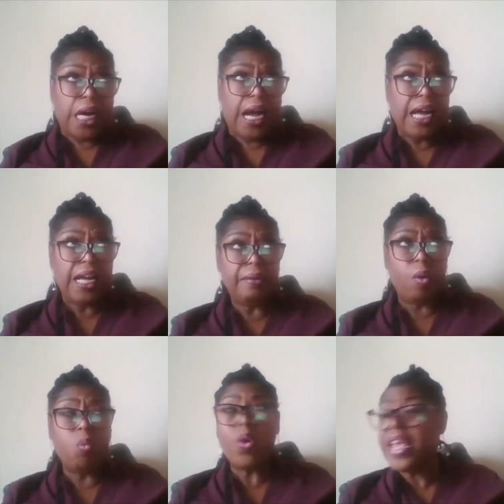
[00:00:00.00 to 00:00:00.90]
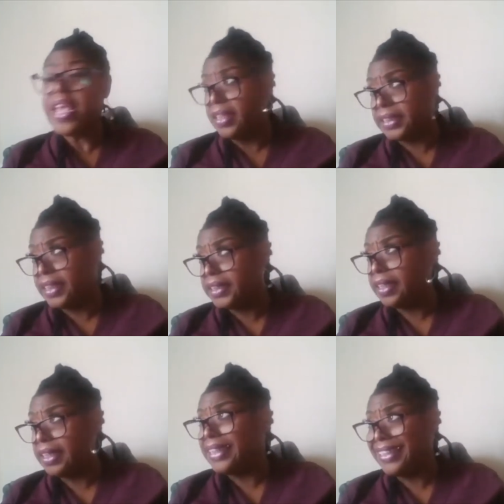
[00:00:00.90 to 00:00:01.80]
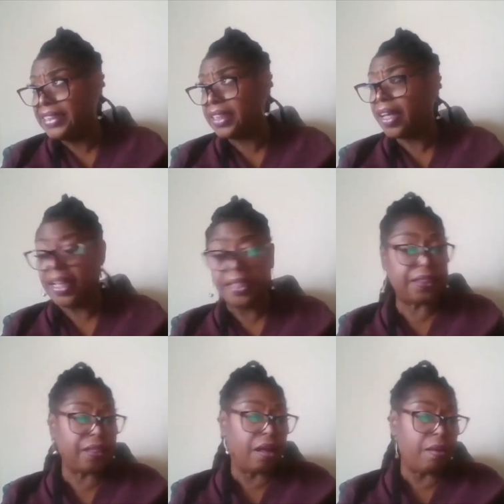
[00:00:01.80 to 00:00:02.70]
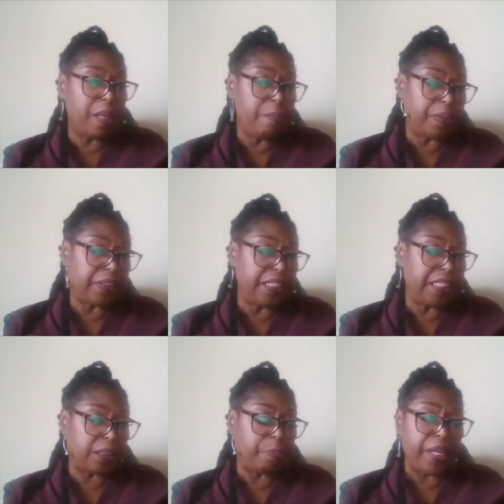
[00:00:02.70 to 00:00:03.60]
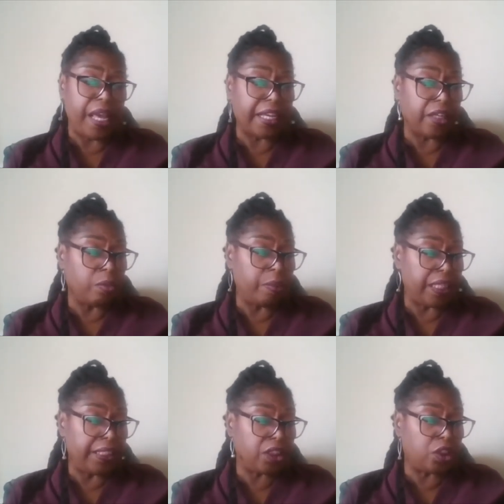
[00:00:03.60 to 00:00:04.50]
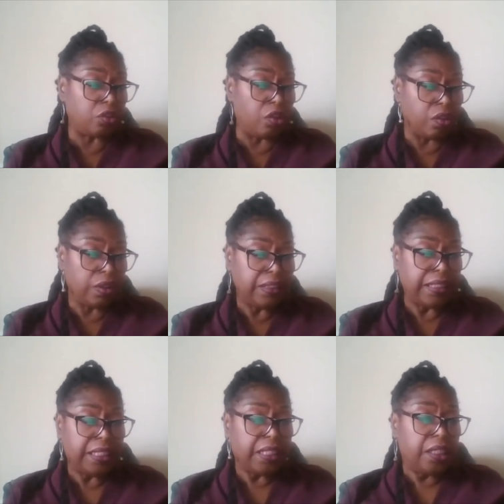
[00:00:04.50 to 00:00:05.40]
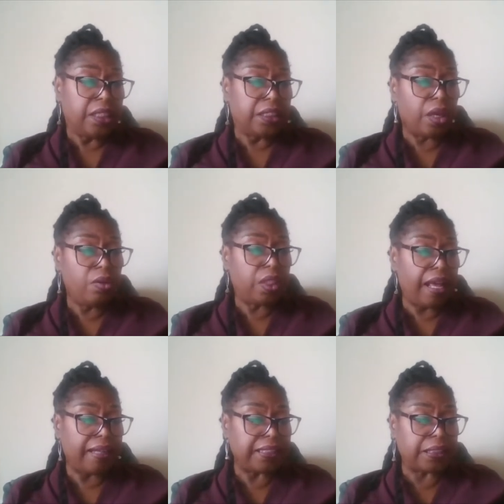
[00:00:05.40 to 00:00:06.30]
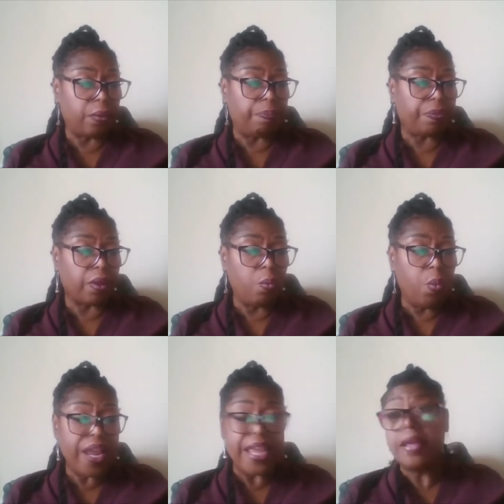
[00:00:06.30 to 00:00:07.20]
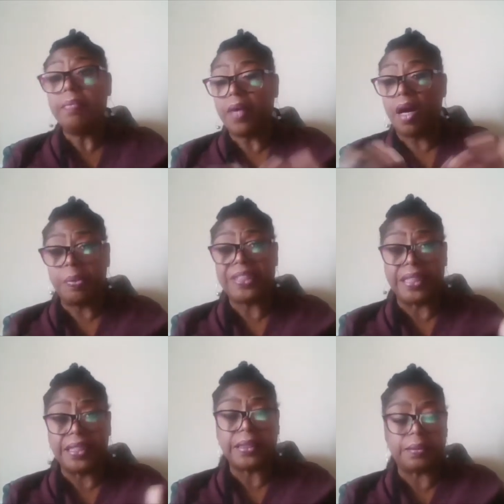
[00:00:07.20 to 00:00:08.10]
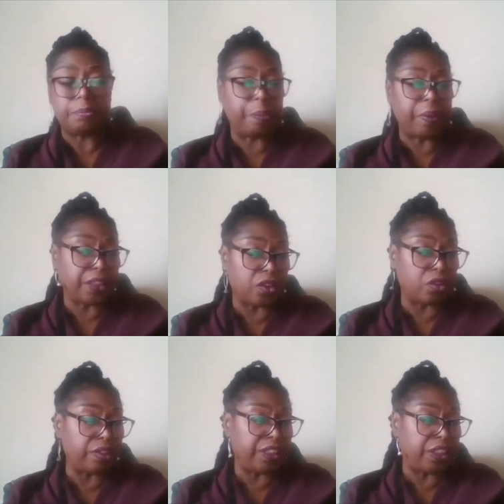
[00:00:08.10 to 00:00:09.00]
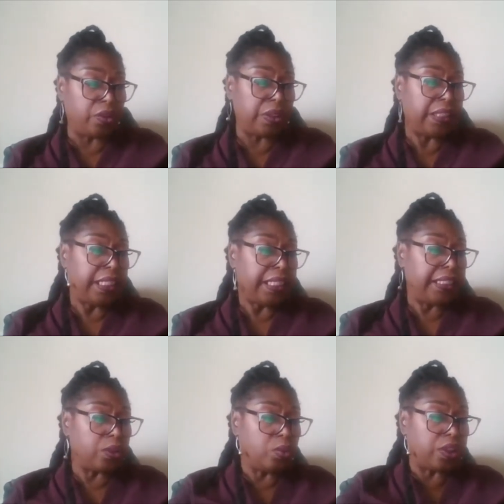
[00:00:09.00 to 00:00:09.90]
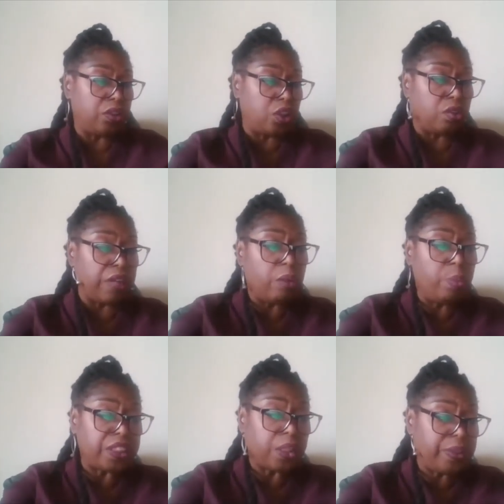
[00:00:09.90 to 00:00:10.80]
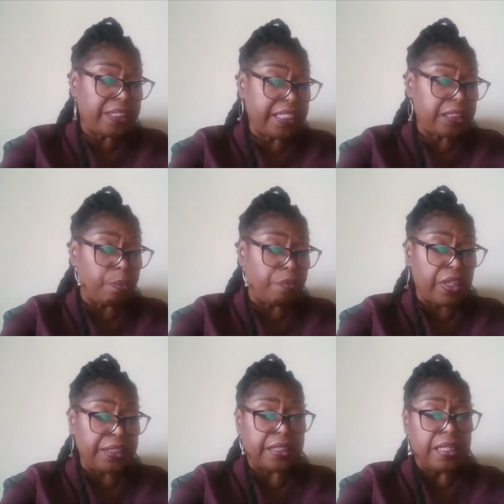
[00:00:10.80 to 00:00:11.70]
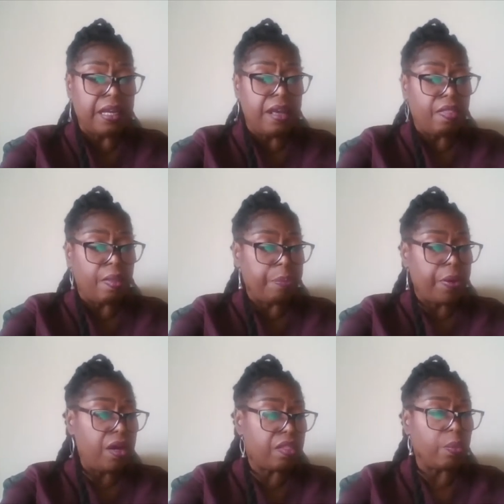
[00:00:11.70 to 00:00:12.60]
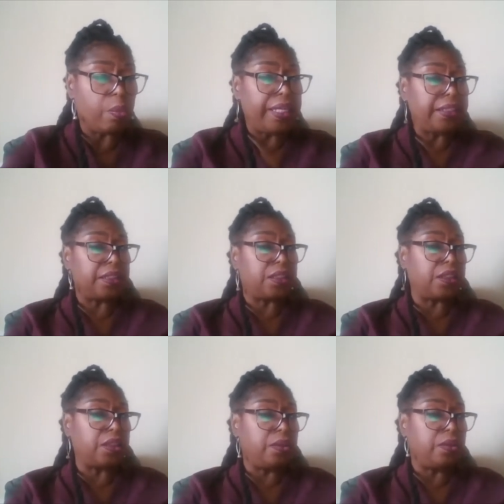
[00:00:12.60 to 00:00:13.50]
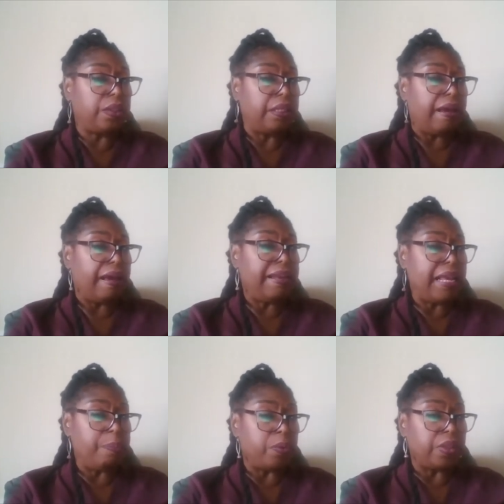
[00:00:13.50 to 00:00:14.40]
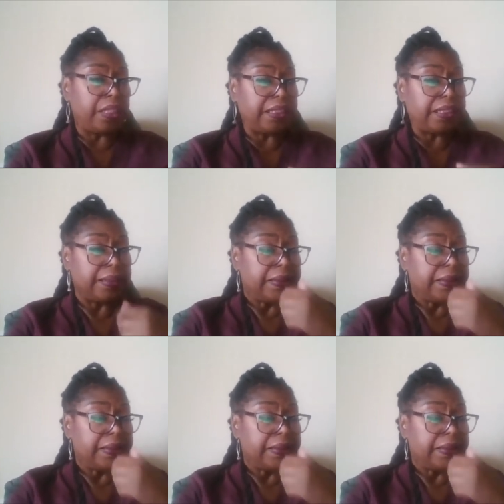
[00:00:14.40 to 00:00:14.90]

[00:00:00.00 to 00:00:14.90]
uh, we consider, and it is the case, that our members need to be economically strong so that we, our business, the Pentecostal Credit Union, is also strong. And we, so we seek to provide the pathways to enable this.